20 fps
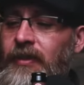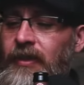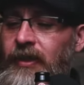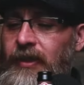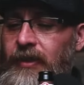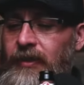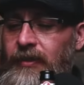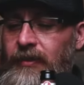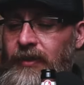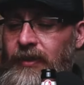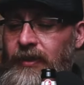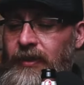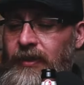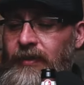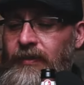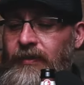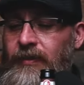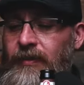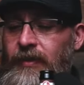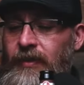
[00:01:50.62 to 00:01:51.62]
Hell yeah.
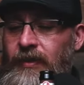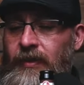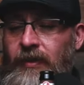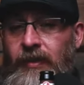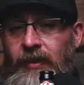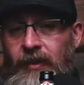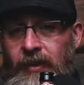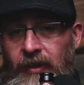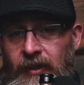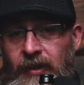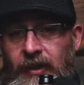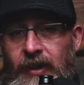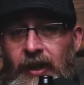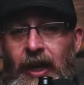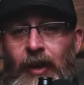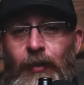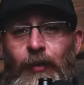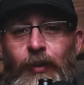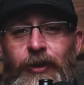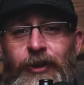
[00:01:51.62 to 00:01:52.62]

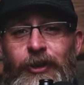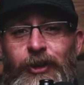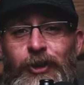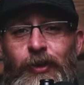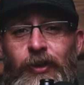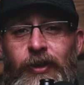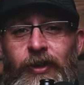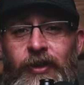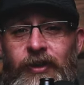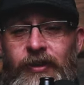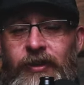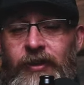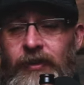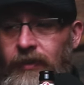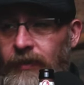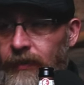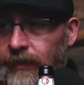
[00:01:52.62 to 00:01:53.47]
I will enjoy this.